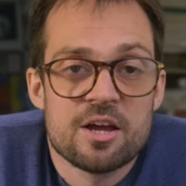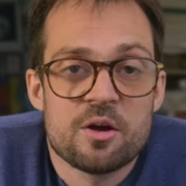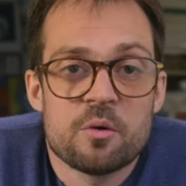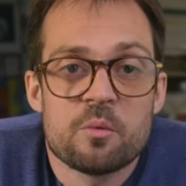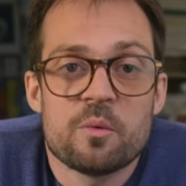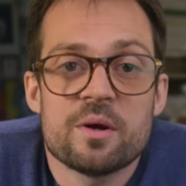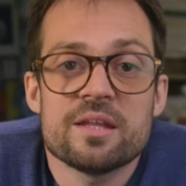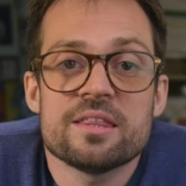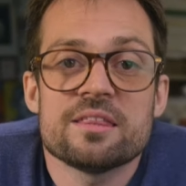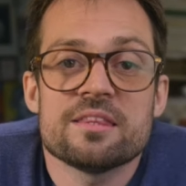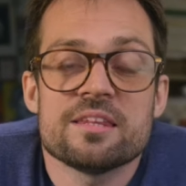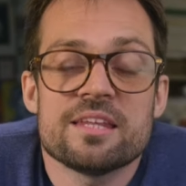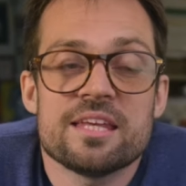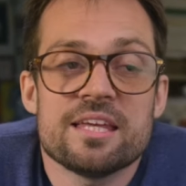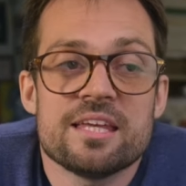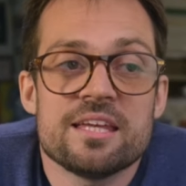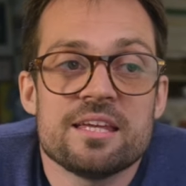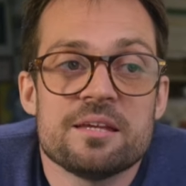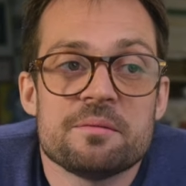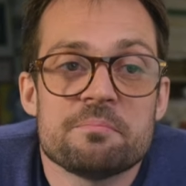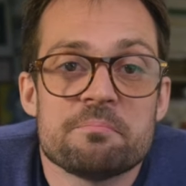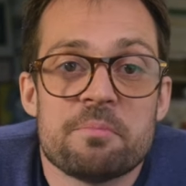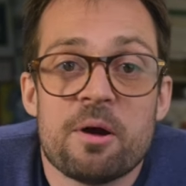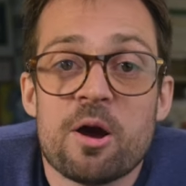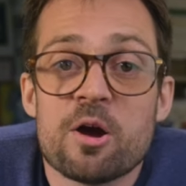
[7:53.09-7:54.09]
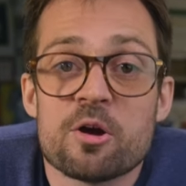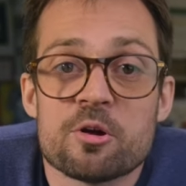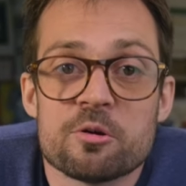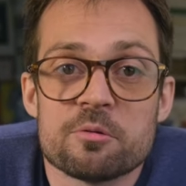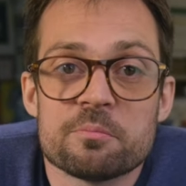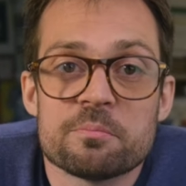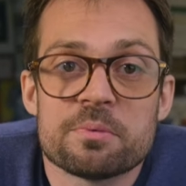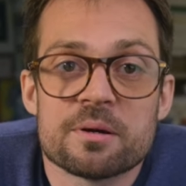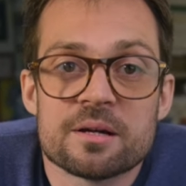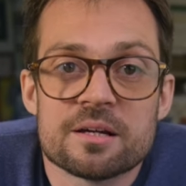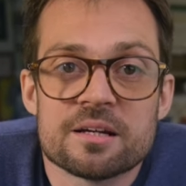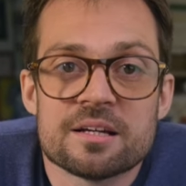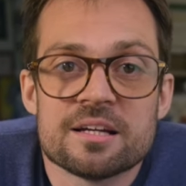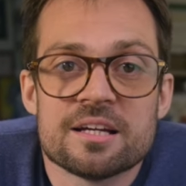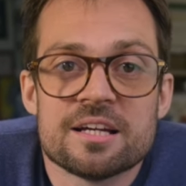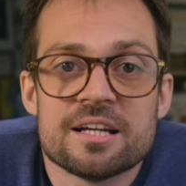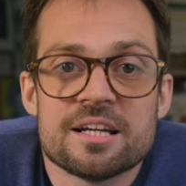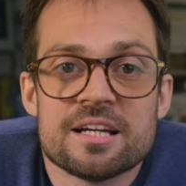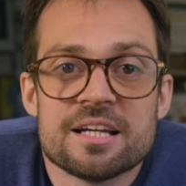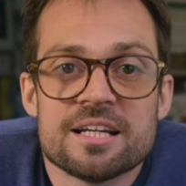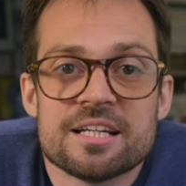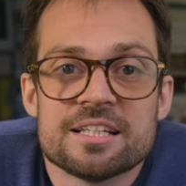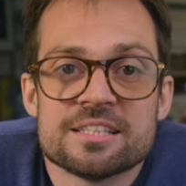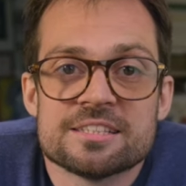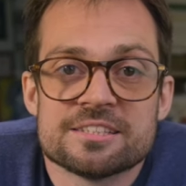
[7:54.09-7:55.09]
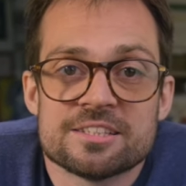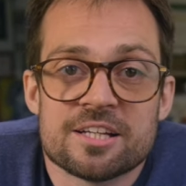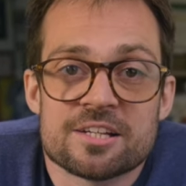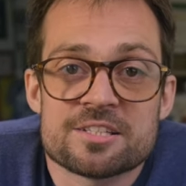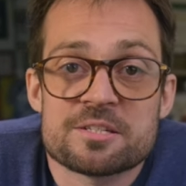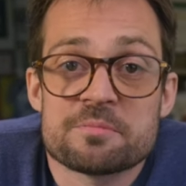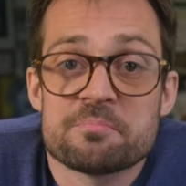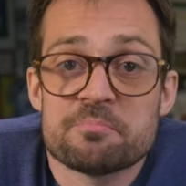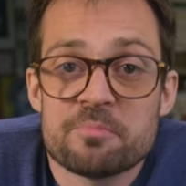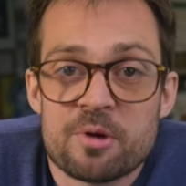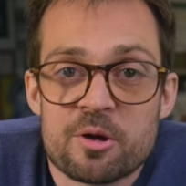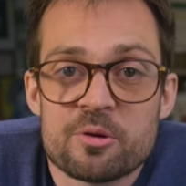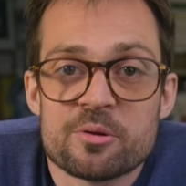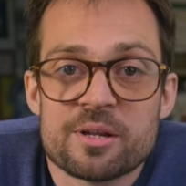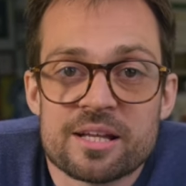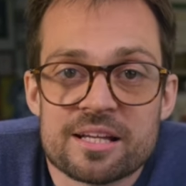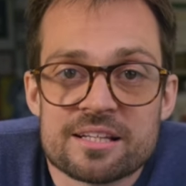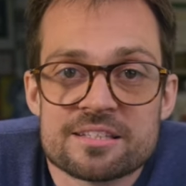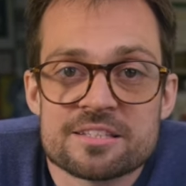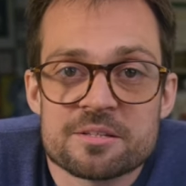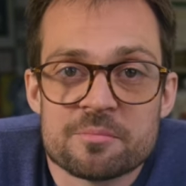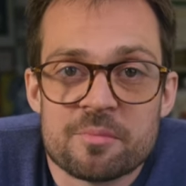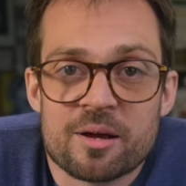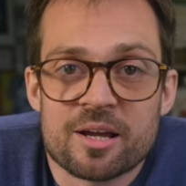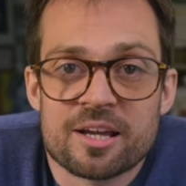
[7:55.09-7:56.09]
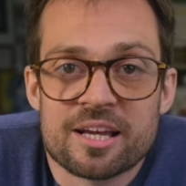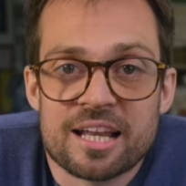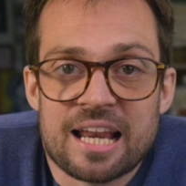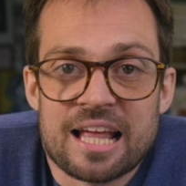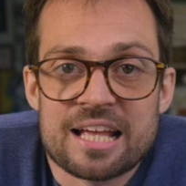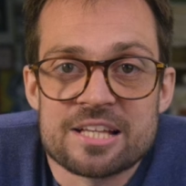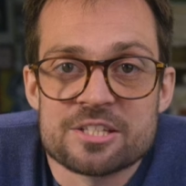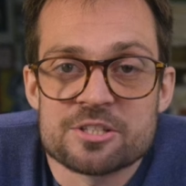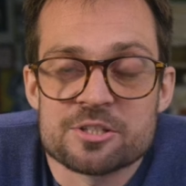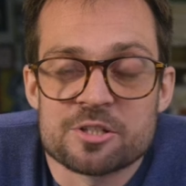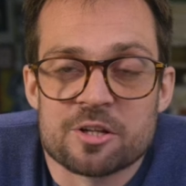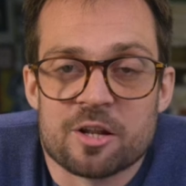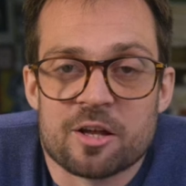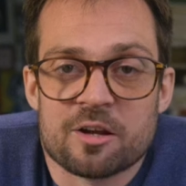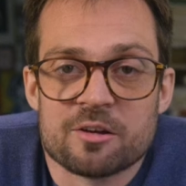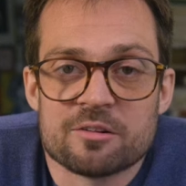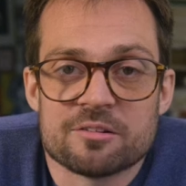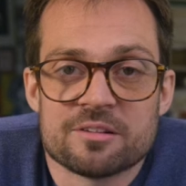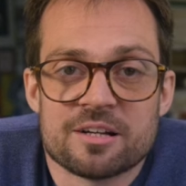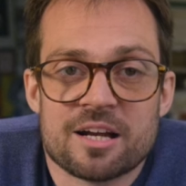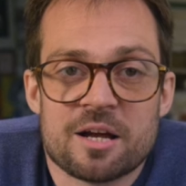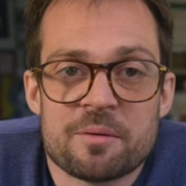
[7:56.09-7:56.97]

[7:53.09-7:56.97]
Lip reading: When the Pope started moaning to Michelangelo